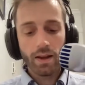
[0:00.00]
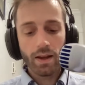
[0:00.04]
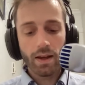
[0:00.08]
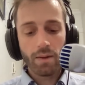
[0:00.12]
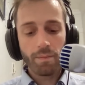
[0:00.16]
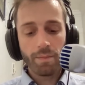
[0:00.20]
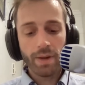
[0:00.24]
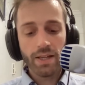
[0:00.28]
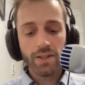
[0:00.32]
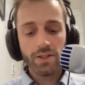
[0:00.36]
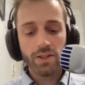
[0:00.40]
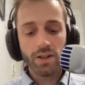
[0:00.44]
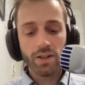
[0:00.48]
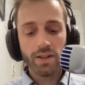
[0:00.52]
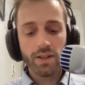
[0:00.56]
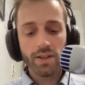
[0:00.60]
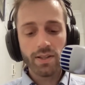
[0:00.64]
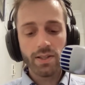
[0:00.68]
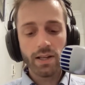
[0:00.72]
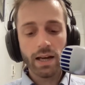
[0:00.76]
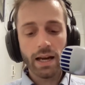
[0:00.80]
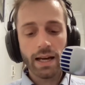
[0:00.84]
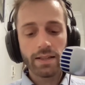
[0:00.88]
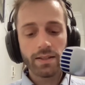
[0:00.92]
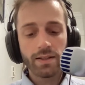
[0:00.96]
And based on the
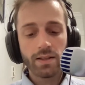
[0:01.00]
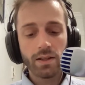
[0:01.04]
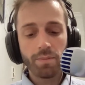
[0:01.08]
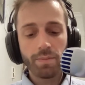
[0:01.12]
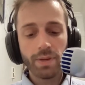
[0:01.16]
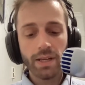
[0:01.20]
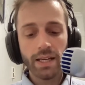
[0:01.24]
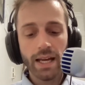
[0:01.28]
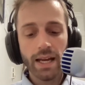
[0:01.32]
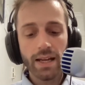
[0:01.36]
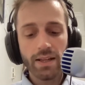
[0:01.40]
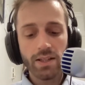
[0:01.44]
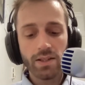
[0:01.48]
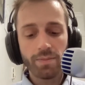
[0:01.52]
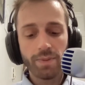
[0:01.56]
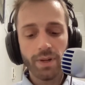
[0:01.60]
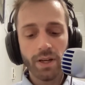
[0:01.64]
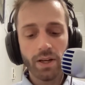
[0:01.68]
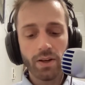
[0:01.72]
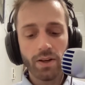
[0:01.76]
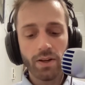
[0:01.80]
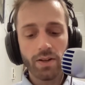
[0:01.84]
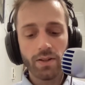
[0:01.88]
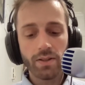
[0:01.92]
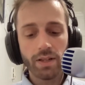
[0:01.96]
size and the PA
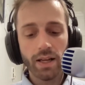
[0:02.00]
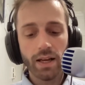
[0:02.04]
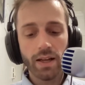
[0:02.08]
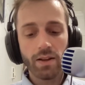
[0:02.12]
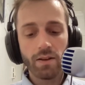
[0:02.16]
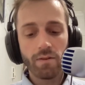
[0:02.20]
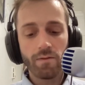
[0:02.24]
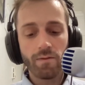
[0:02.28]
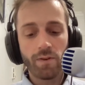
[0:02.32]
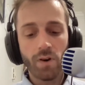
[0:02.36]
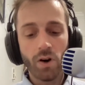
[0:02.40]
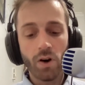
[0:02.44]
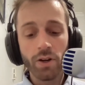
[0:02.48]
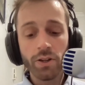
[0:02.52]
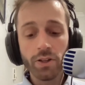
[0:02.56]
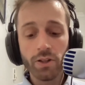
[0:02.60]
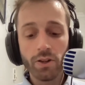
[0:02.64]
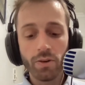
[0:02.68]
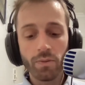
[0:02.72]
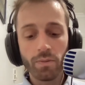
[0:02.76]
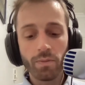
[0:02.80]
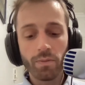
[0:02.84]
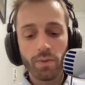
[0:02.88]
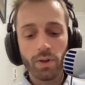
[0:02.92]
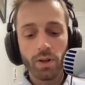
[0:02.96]
speakers and the
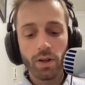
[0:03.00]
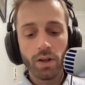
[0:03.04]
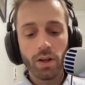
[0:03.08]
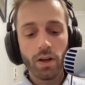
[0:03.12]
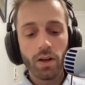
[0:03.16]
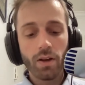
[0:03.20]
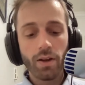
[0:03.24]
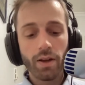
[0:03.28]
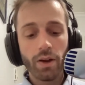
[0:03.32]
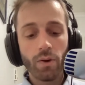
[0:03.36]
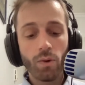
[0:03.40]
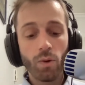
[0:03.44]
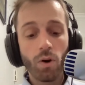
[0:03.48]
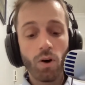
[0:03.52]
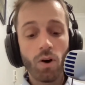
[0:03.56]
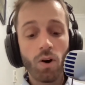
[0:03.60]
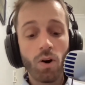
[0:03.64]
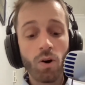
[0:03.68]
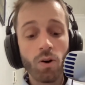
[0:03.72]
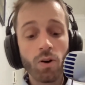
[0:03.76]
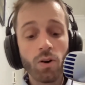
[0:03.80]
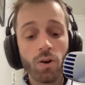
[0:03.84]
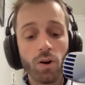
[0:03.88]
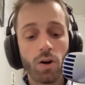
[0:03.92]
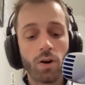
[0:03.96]
volume, it will
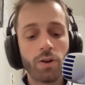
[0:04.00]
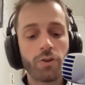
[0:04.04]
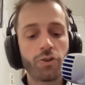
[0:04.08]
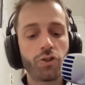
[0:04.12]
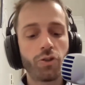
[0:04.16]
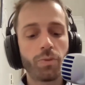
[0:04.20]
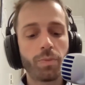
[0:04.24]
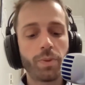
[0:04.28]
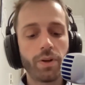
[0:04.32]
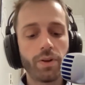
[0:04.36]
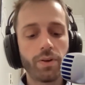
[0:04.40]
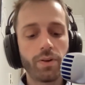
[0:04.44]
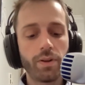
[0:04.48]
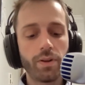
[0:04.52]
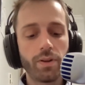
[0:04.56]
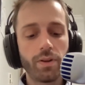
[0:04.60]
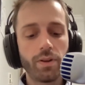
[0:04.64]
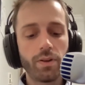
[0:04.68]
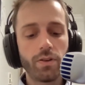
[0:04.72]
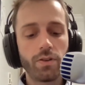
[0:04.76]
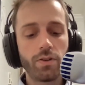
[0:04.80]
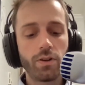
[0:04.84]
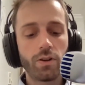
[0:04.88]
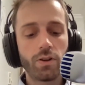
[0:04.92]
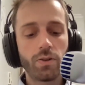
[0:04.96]
all contribute
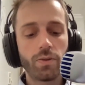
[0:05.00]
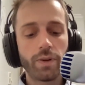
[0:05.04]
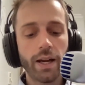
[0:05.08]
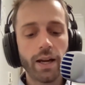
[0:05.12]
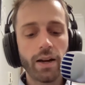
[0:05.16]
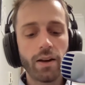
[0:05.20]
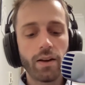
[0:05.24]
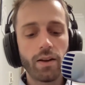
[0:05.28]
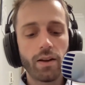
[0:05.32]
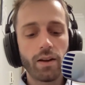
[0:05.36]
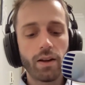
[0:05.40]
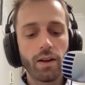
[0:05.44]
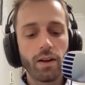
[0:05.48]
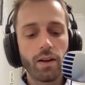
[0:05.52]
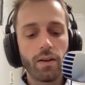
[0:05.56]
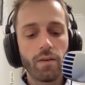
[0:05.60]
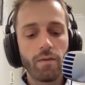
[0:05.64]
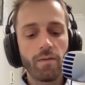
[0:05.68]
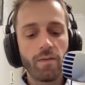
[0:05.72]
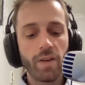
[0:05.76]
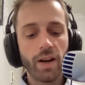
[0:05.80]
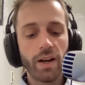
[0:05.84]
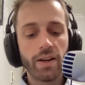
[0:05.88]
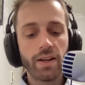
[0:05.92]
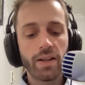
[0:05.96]
to create
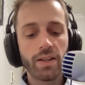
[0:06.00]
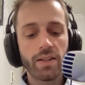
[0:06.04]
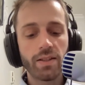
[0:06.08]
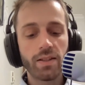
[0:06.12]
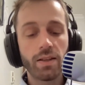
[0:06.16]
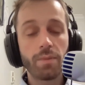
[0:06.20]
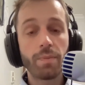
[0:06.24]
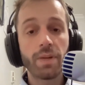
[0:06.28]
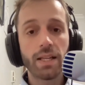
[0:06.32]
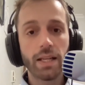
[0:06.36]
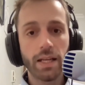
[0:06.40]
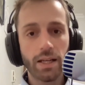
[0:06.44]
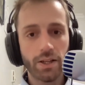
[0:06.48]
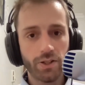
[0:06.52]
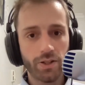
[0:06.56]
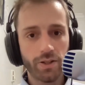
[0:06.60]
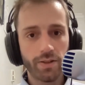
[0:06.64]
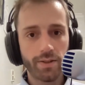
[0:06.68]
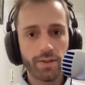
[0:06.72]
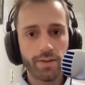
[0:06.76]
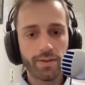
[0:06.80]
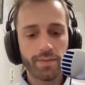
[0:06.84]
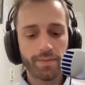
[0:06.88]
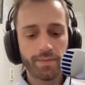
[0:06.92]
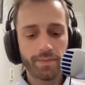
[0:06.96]
various
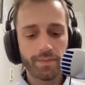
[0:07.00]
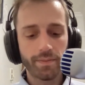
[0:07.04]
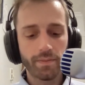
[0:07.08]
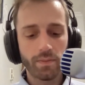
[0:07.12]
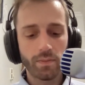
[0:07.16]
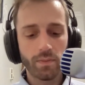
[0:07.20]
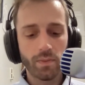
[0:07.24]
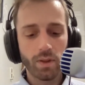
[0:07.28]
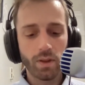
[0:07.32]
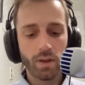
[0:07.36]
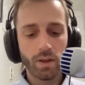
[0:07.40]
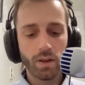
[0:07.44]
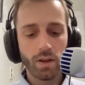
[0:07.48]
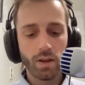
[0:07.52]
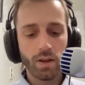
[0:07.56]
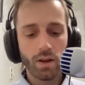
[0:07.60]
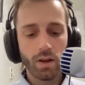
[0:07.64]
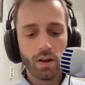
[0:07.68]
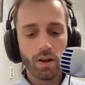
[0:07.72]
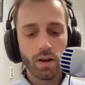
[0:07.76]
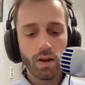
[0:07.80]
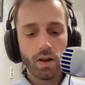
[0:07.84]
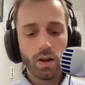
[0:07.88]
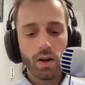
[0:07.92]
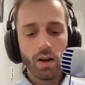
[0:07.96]
limitations.
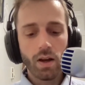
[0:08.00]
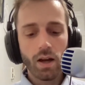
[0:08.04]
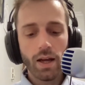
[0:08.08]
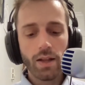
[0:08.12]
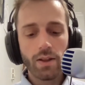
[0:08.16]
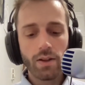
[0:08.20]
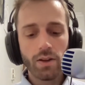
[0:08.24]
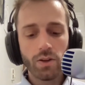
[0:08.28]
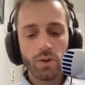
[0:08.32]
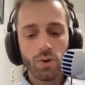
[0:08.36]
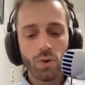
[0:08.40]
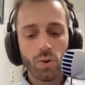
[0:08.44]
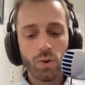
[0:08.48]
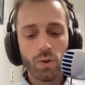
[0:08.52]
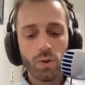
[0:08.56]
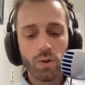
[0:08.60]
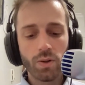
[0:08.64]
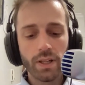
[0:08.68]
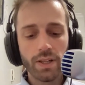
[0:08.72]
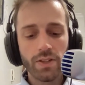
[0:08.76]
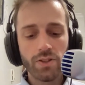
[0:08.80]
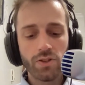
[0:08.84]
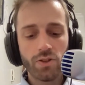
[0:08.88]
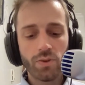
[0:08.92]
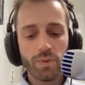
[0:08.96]
And the goal
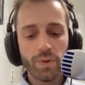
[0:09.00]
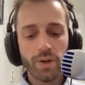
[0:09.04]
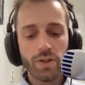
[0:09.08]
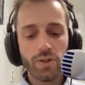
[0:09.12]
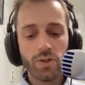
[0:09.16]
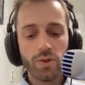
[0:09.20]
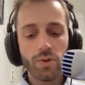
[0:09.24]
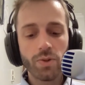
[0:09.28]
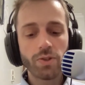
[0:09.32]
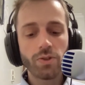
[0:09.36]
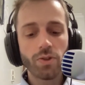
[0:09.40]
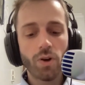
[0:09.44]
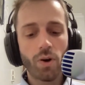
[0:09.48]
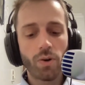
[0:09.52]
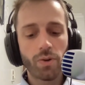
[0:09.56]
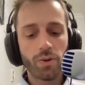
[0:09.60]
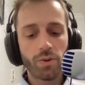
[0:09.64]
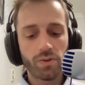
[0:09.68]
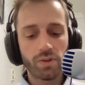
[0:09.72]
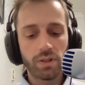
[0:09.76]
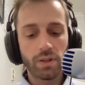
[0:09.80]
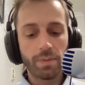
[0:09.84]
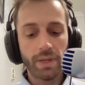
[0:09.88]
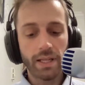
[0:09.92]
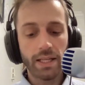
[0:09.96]
is to reduce all
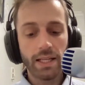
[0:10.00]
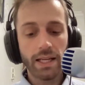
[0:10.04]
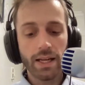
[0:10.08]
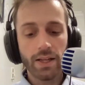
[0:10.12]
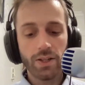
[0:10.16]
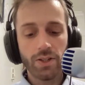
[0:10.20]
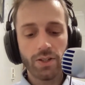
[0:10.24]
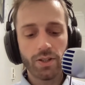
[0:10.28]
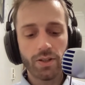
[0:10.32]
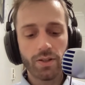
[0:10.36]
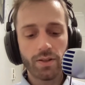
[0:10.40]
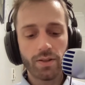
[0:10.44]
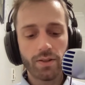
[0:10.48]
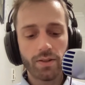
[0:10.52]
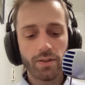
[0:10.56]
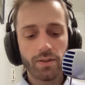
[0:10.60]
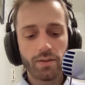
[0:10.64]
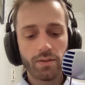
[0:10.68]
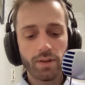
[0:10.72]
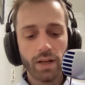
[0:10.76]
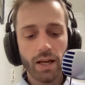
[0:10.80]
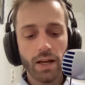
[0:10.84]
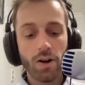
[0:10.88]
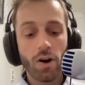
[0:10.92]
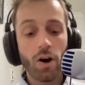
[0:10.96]
those limitations
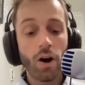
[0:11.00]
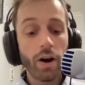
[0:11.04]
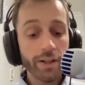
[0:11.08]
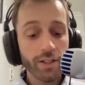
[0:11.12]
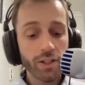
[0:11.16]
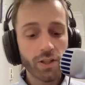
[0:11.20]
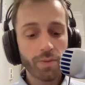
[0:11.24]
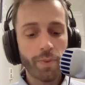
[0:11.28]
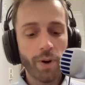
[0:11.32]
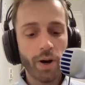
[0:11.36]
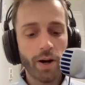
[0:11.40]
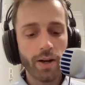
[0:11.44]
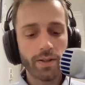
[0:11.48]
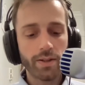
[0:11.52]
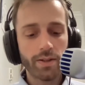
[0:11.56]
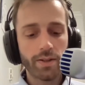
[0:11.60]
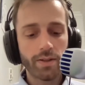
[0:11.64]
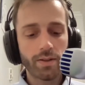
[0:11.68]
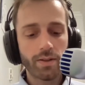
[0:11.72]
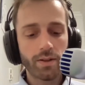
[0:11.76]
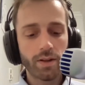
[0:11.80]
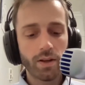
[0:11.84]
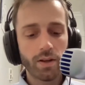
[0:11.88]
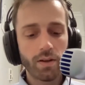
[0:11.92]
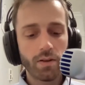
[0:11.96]
and
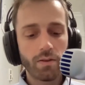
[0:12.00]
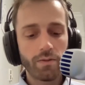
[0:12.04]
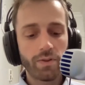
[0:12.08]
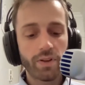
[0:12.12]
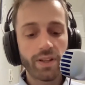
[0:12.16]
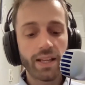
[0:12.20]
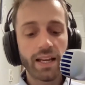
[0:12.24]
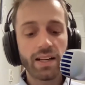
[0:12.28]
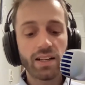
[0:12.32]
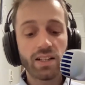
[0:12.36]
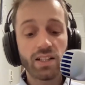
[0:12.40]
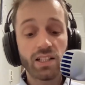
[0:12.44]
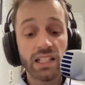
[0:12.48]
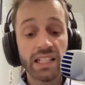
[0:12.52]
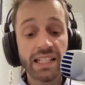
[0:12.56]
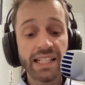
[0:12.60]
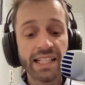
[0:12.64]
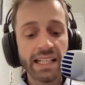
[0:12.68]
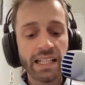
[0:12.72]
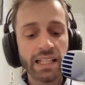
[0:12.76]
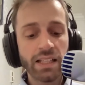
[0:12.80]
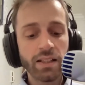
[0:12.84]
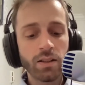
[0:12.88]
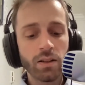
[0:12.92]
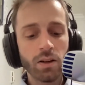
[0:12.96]
hotspots for then
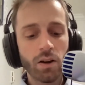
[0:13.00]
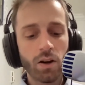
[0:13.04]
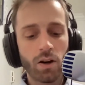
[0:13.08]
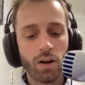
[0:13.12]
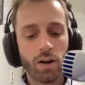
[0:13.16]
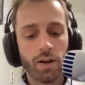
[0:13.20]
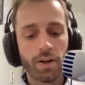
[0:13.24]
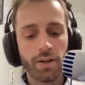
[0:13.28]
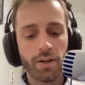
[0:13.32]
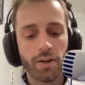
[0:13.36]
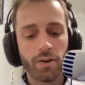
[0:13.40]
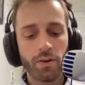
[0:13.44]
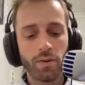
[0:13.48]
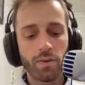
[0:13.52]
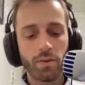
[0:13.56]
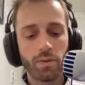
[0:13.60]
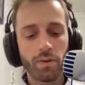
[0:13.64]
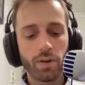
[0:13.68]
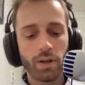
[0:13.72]
clean audio,